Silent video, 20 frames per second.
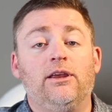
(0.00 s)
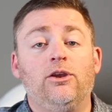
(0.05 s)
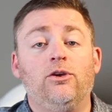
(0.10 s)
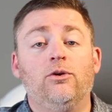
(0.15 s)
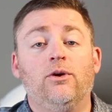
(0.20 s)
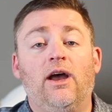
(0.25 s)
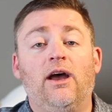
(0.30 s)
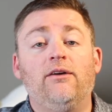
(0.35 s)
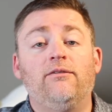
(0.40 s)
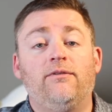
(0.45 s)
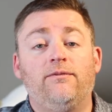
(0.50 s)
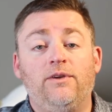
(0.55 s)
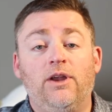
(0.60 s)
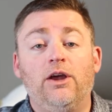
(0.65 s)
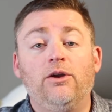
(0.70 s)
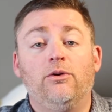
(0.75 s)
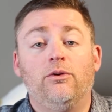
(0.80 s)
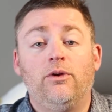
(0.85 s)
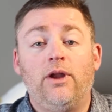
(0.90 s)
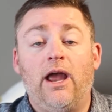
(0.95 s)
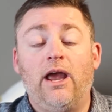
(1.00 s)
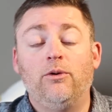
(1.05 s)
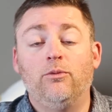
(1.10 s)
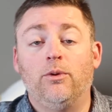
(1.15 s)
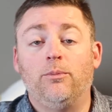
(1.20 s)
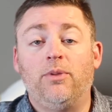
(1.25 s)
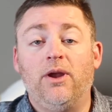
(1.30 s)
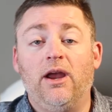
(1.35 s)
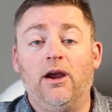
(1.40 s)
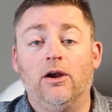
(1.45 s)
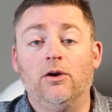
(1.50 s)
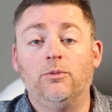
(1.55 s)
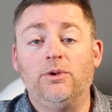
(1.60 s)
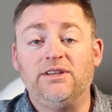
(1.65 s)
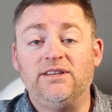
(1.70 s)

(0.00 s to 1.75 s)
that you have done and had repaired.